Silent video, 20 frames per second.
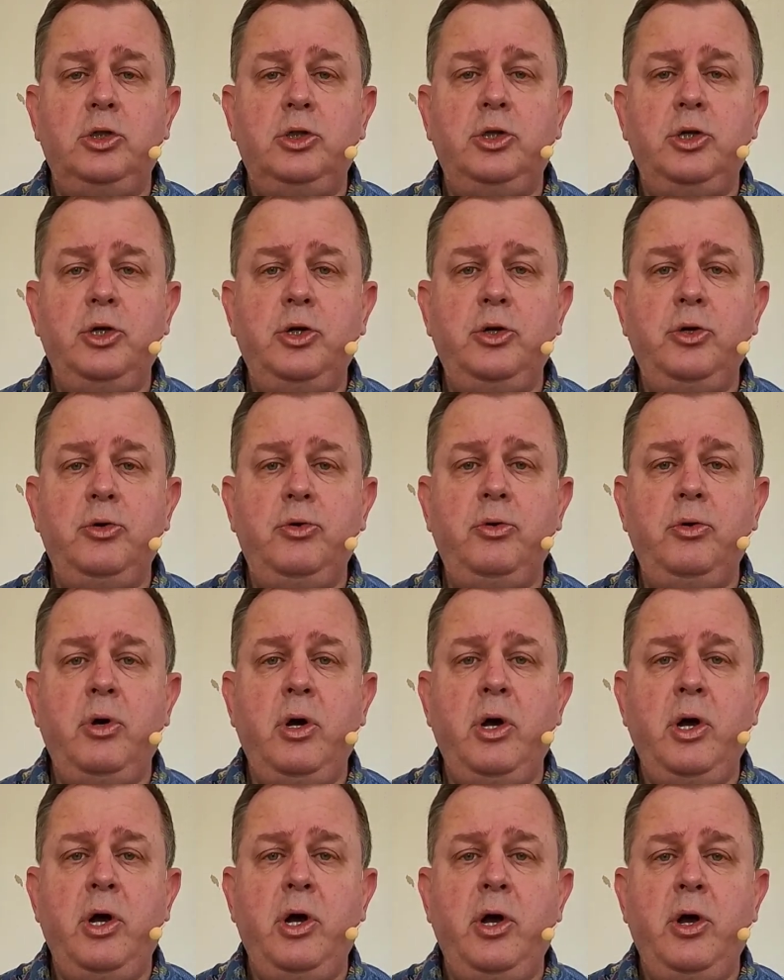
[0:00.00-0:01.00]

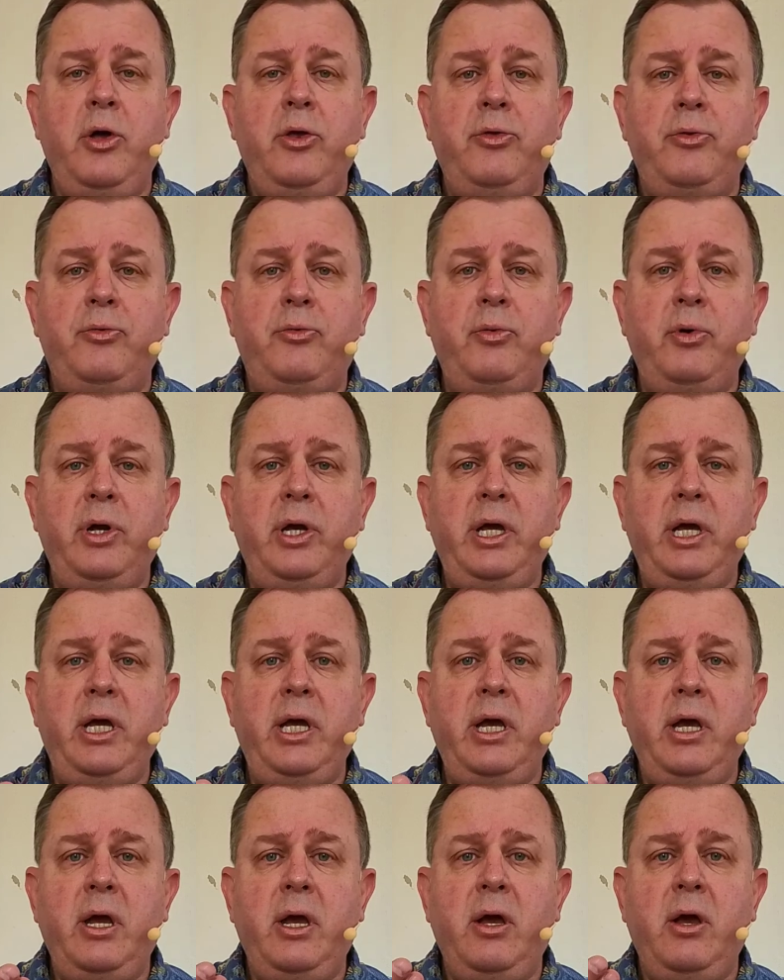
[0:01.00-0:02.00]
2,
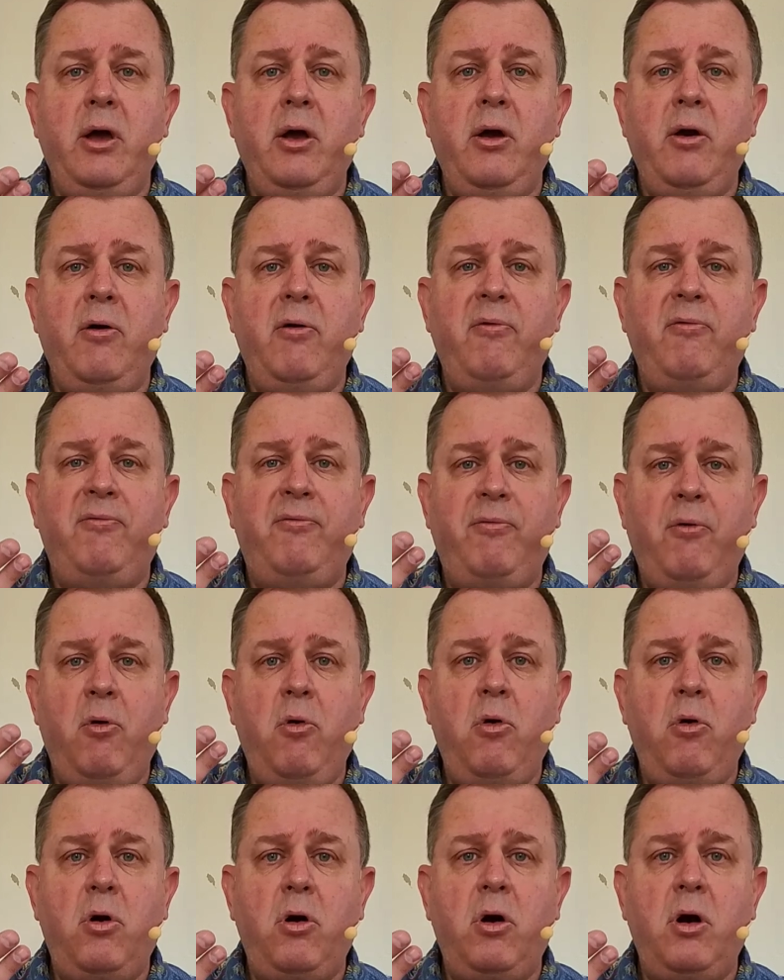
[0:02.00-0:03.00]
3,
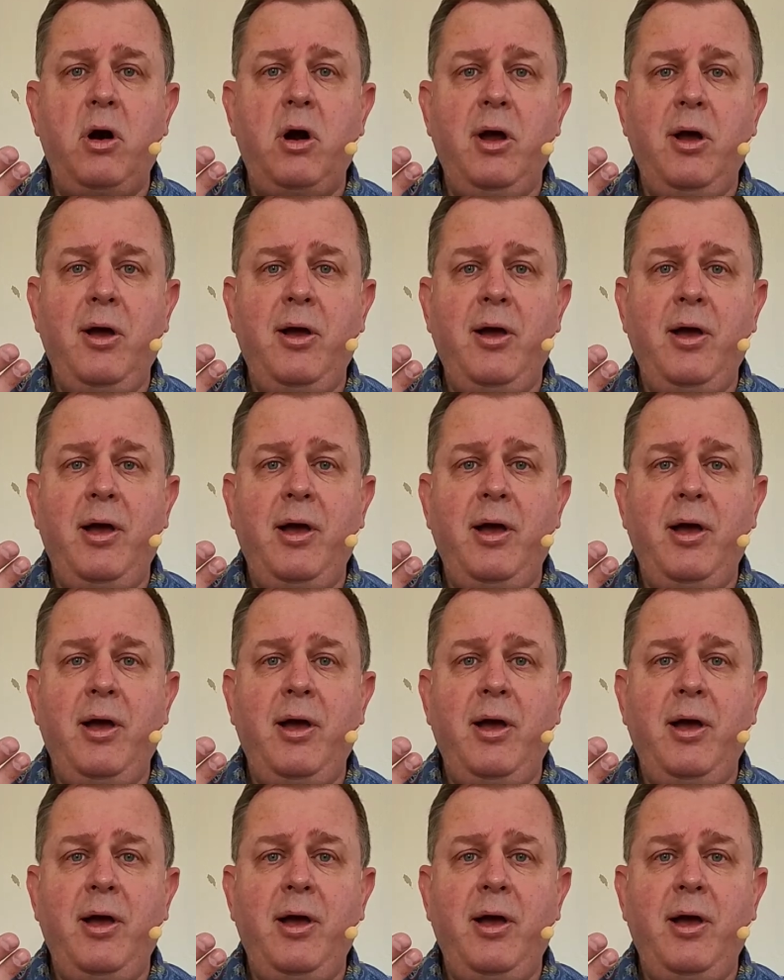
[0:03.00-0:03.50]
4.